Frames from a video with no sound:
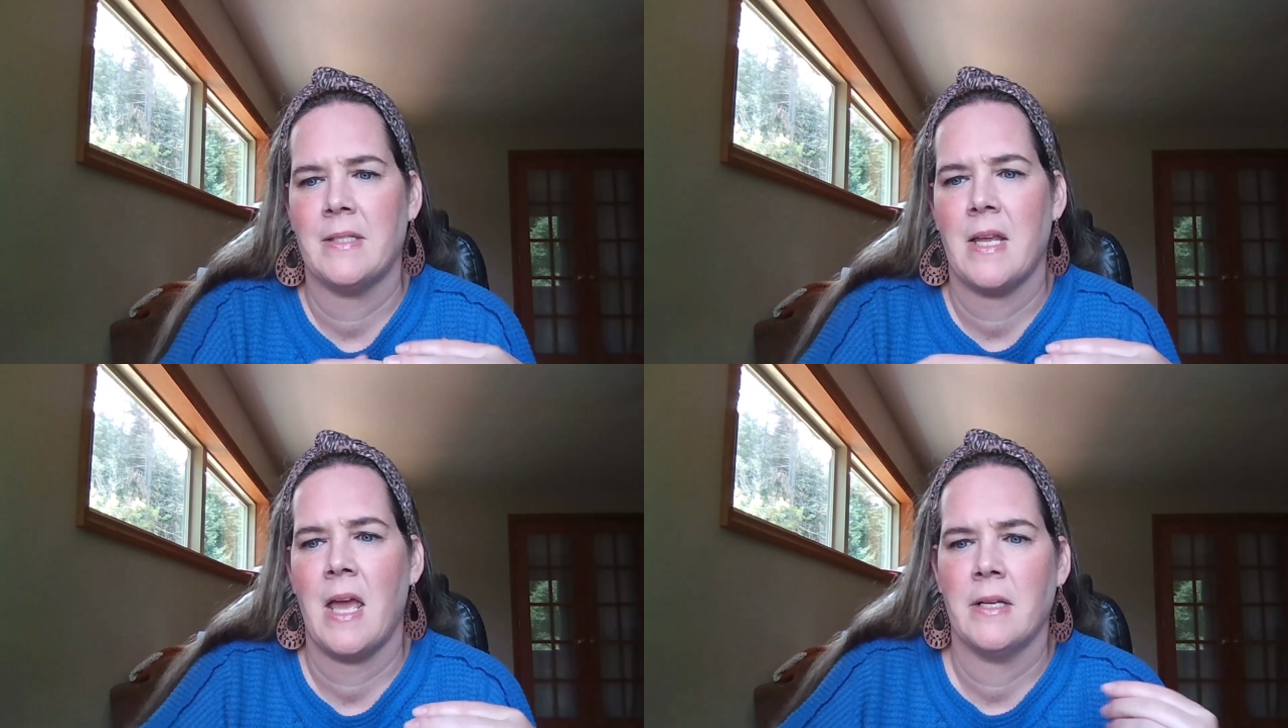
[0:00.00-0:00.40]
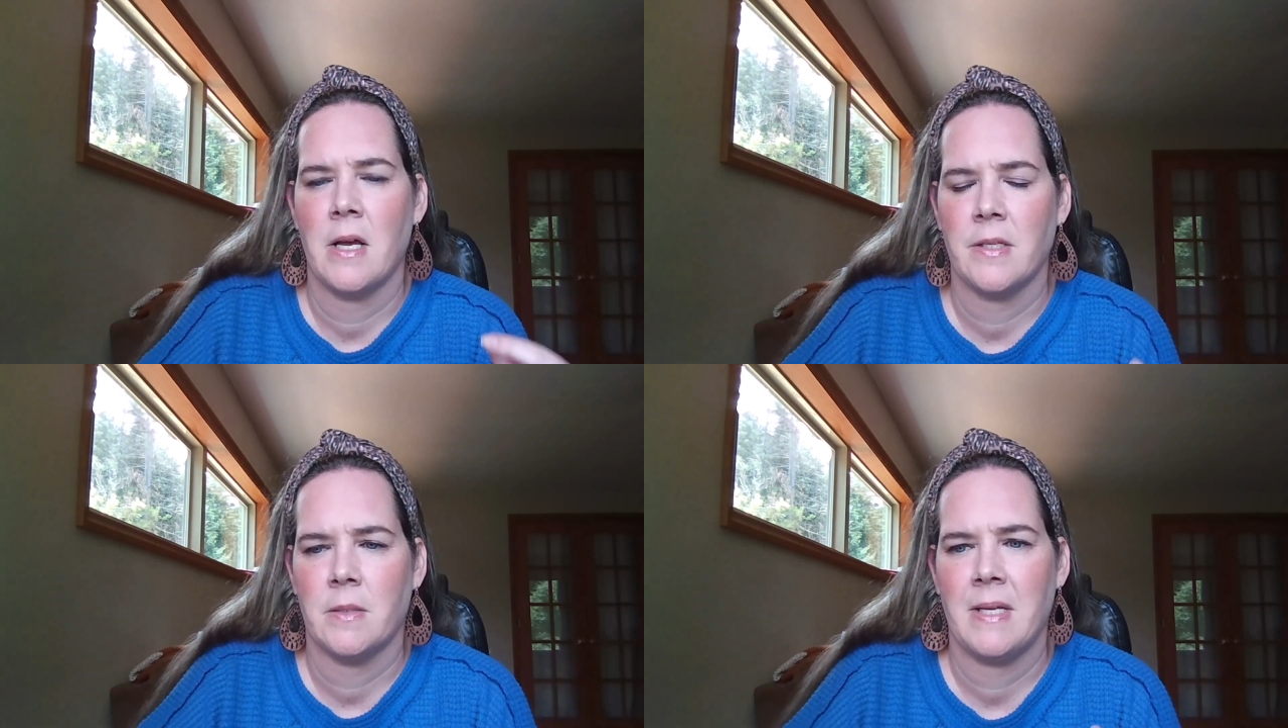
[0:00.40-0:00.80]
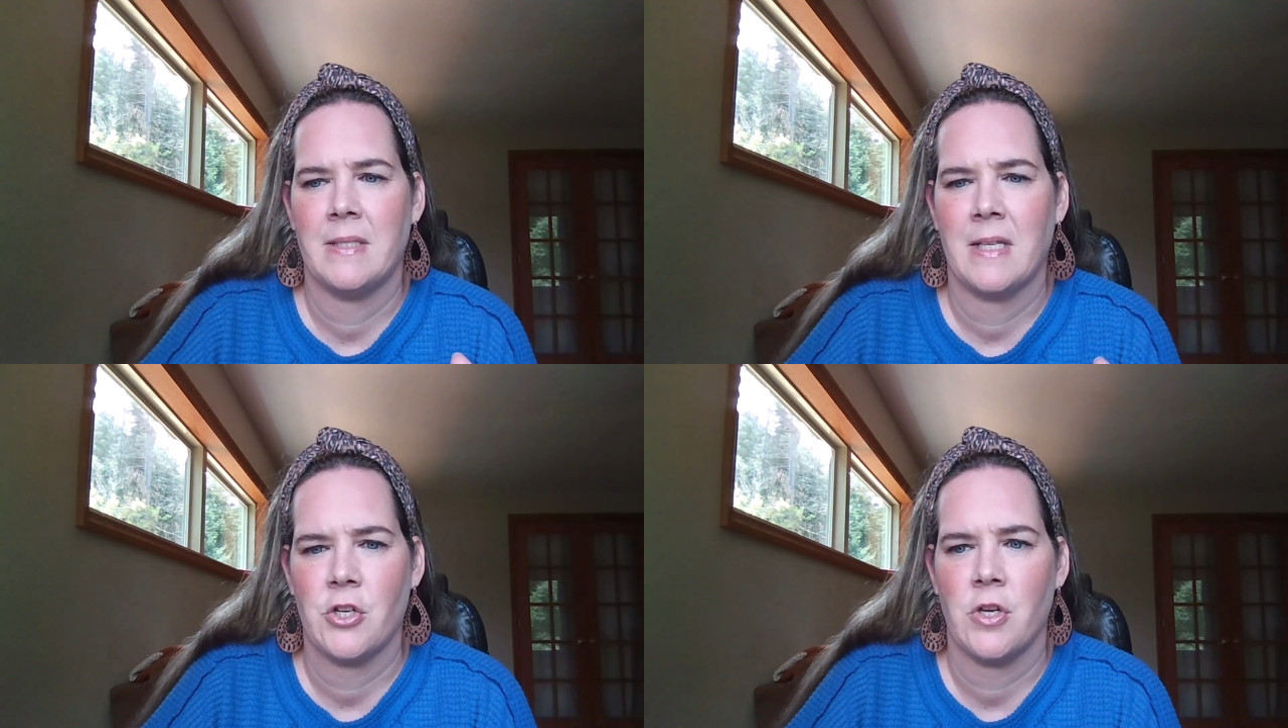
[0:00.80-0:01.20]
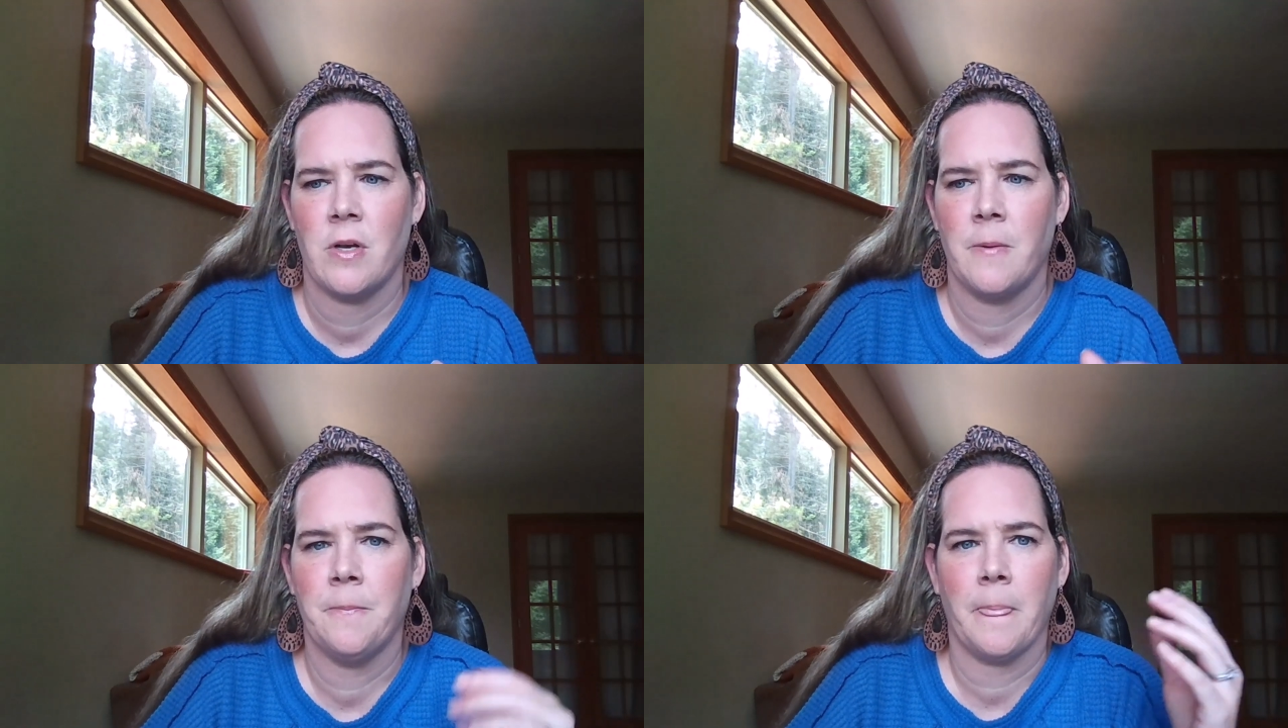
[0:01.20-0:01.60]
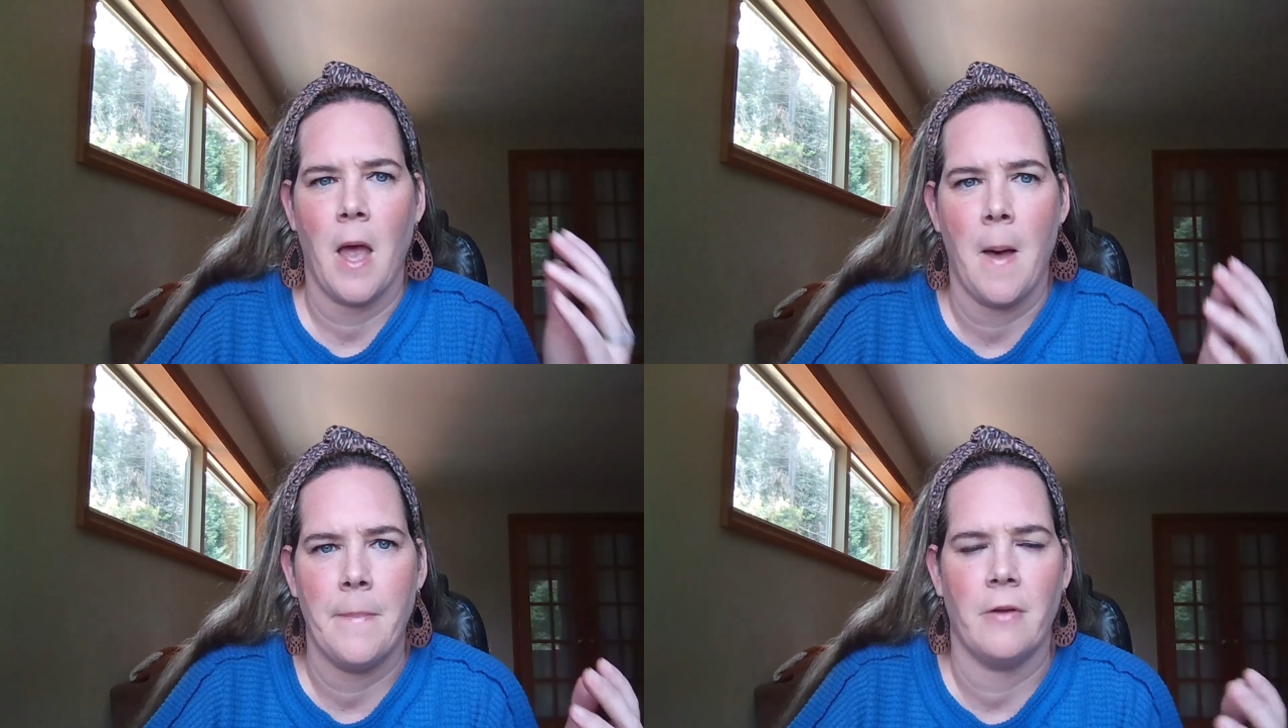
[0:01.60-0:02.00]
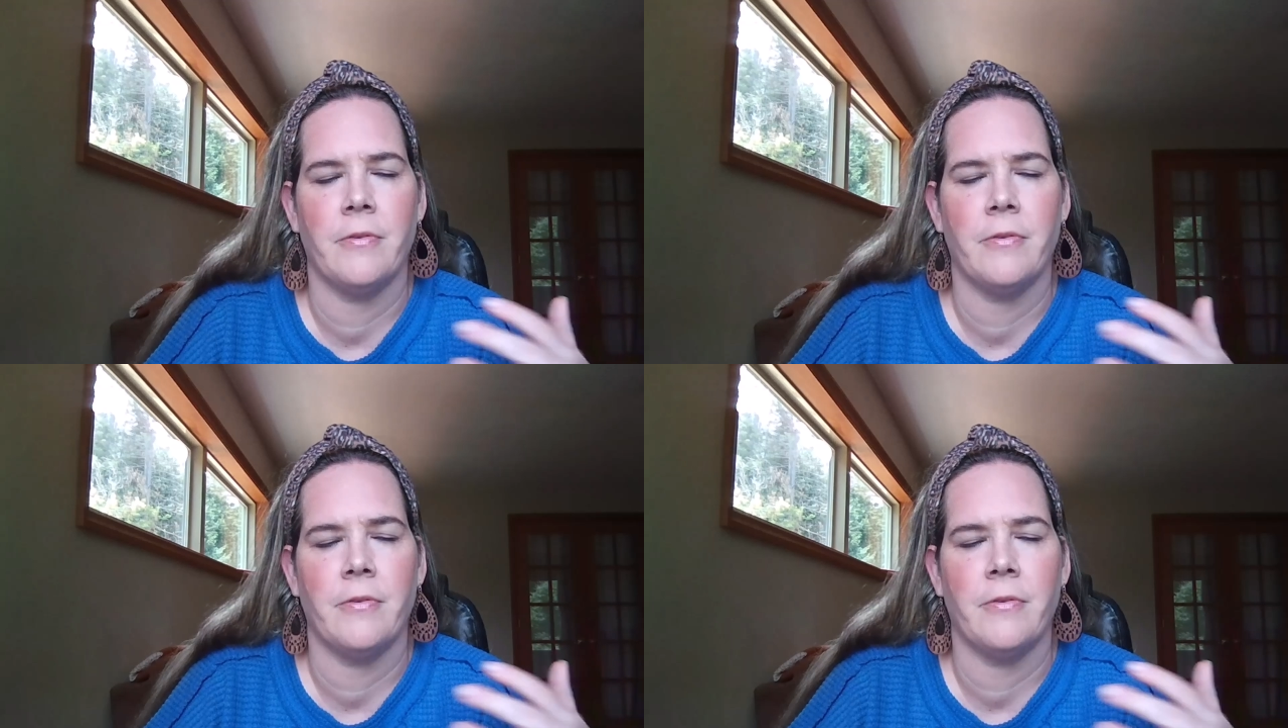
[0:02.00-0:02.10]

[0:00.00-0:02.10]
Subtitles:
and customized section above,